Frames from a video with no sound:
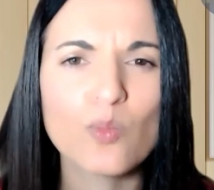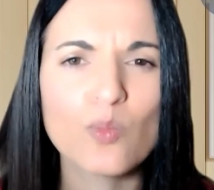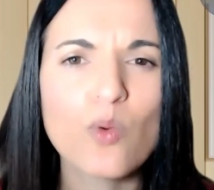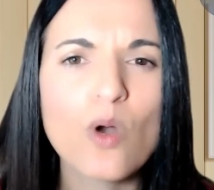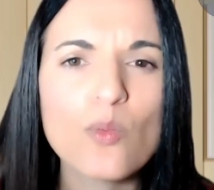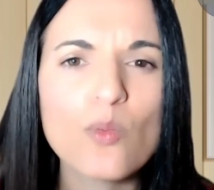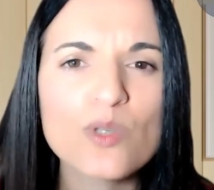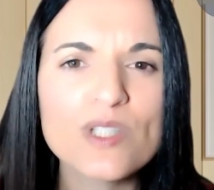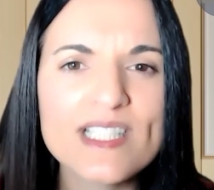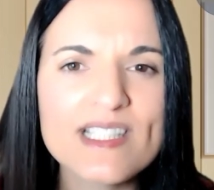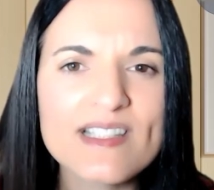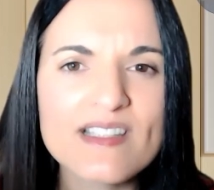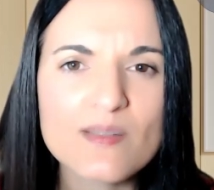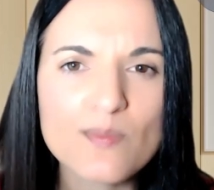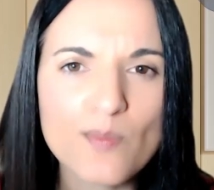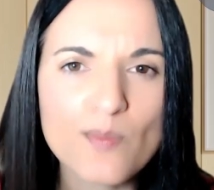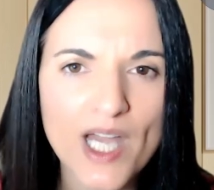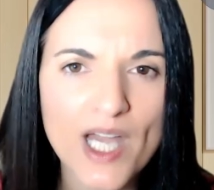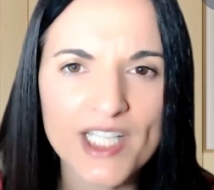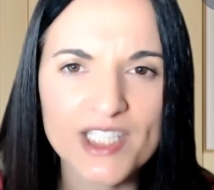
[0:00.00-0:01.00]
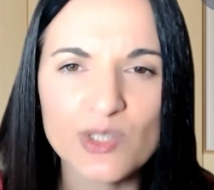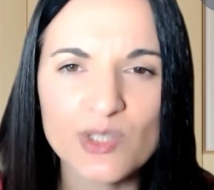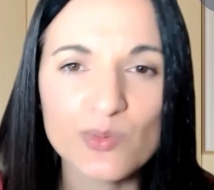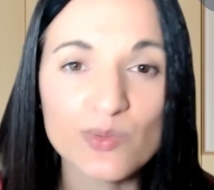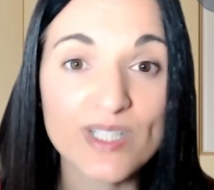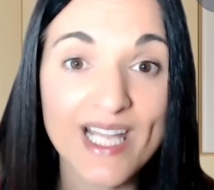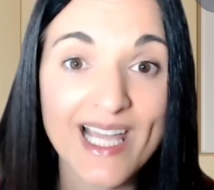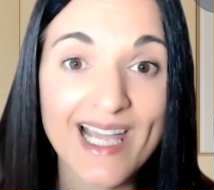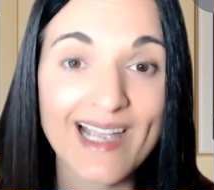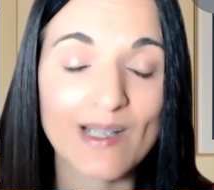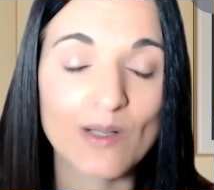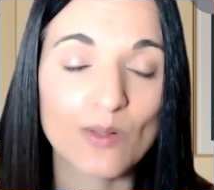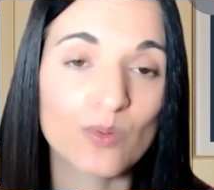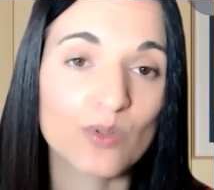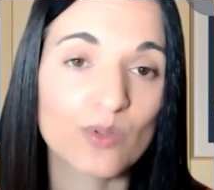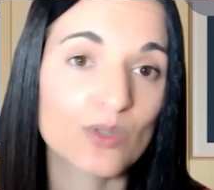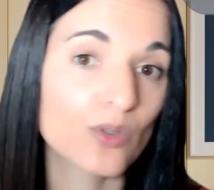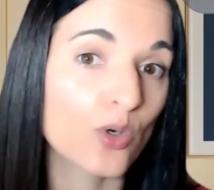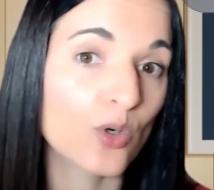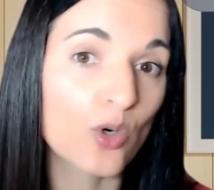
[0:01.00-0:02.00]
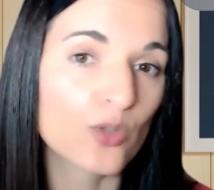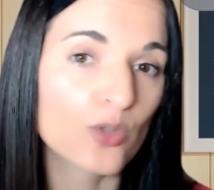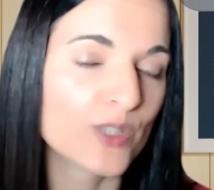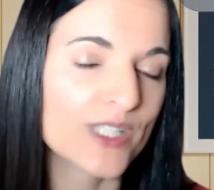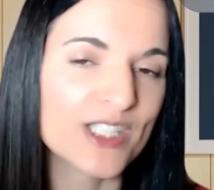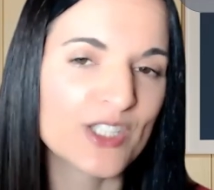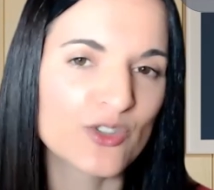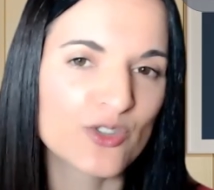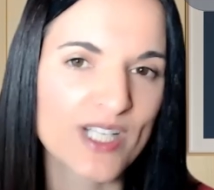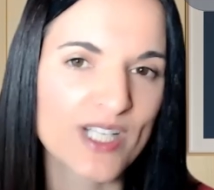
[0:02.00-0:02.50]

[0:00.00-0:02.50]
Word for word: what would inspire you now or in your